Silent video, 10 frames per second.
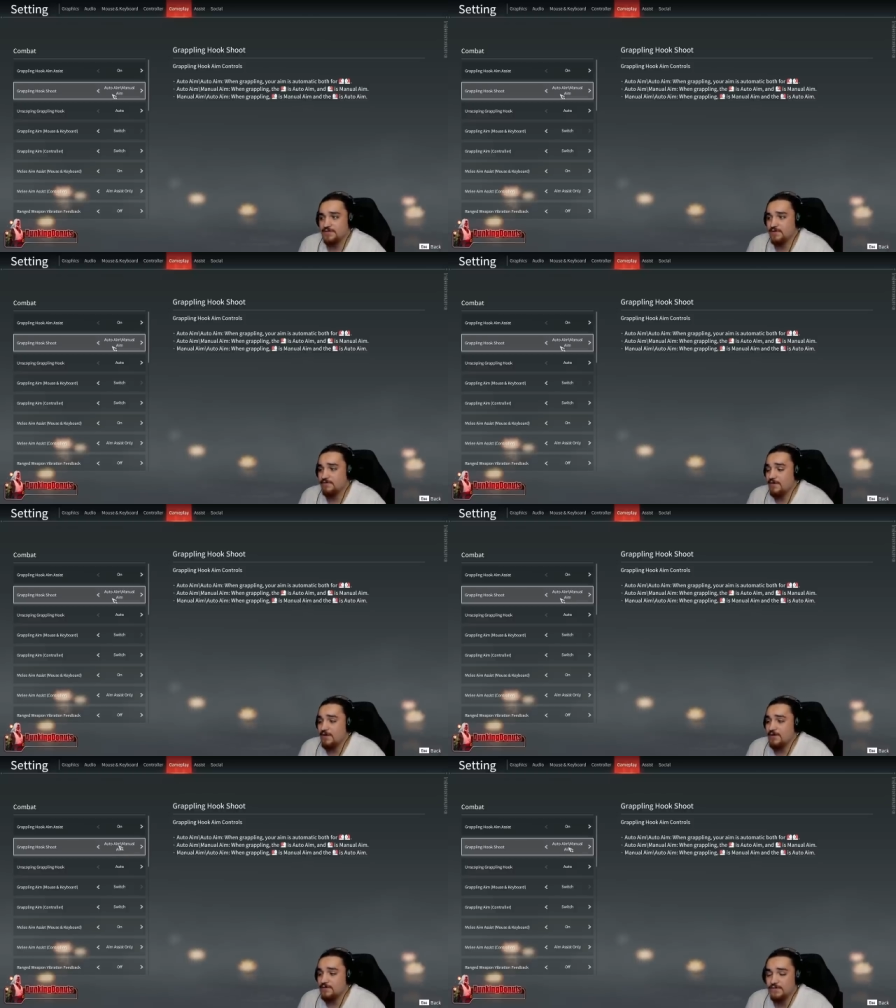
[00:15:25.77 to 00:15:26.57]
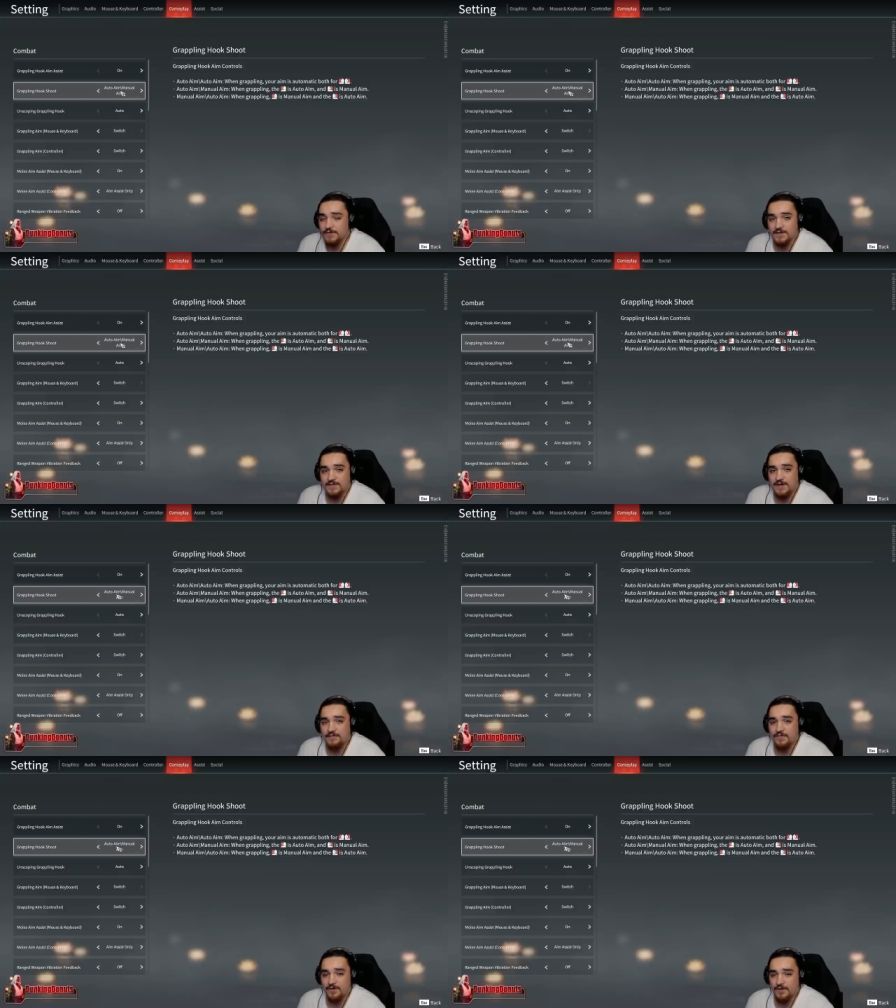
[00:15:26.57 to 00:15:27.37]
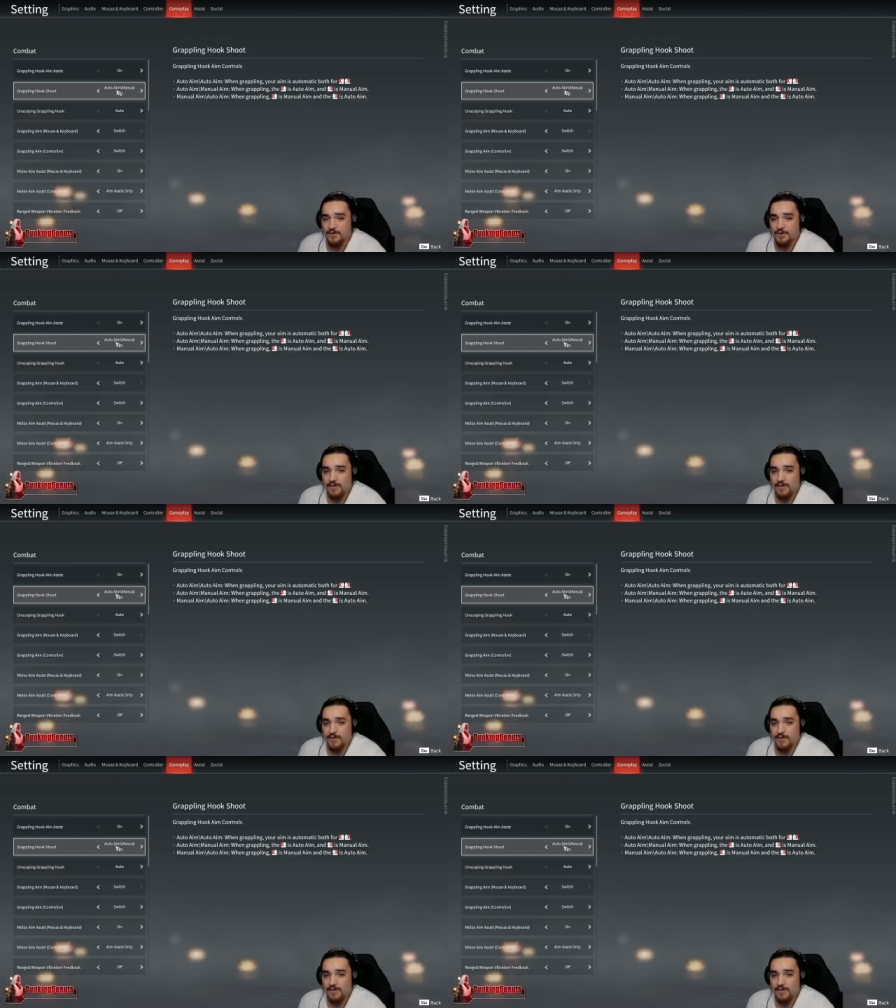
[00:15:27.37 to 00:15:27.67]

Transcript: So a very useful thing to have on.